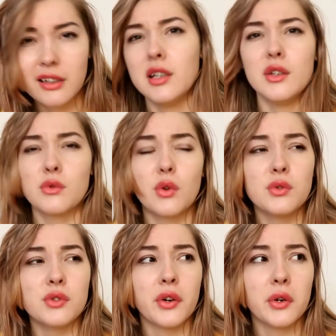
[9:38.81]
is
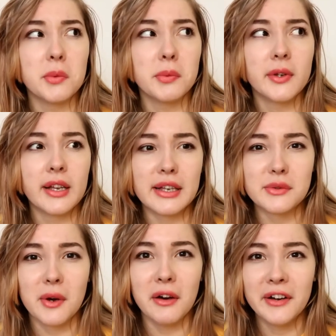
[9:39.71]
rose a herb as
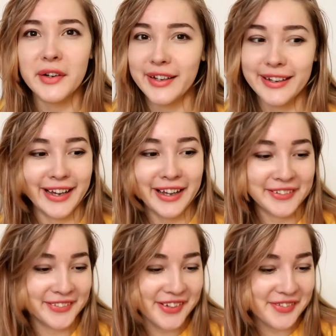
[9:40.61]
well? I
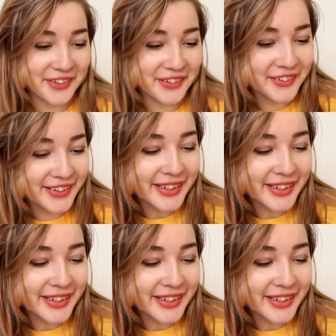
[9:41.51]
don't even know.